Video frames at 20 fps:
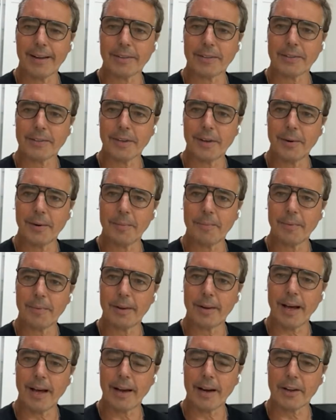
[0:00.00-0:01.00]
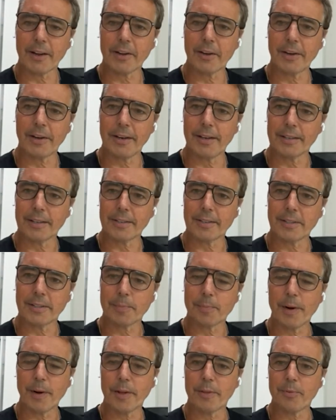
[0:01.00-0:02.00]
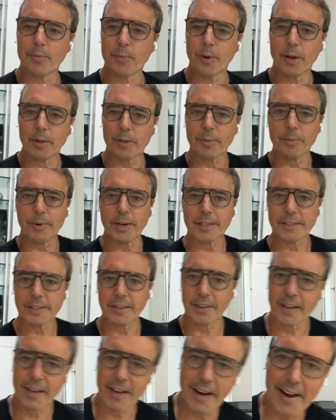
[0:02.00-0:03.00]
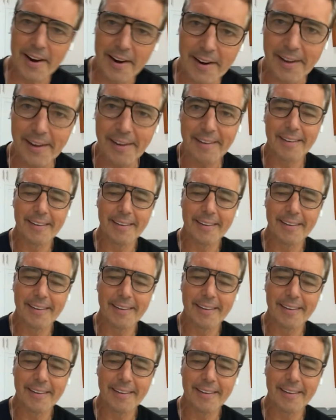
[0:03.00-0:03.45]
So a lot of goodness to spread throughout the rest of the continent.